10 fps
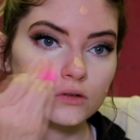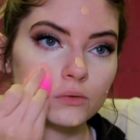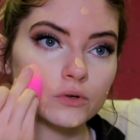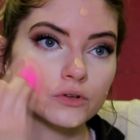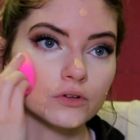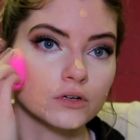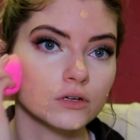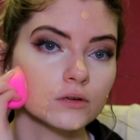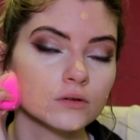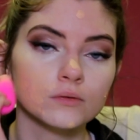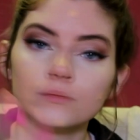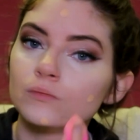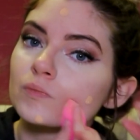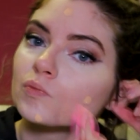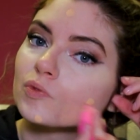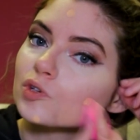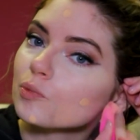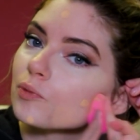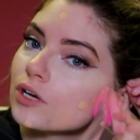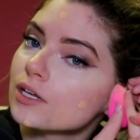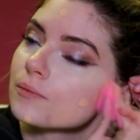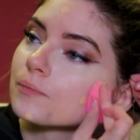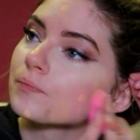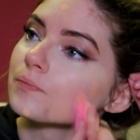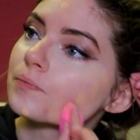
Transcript: So we're just gonna jump on in.